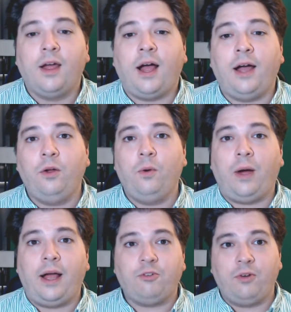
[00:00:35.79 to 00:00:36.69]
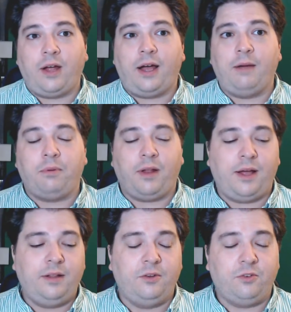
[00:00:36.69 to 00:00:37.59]
I know actually I
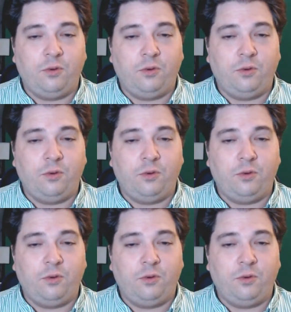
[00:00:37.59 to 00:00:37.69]
applied this to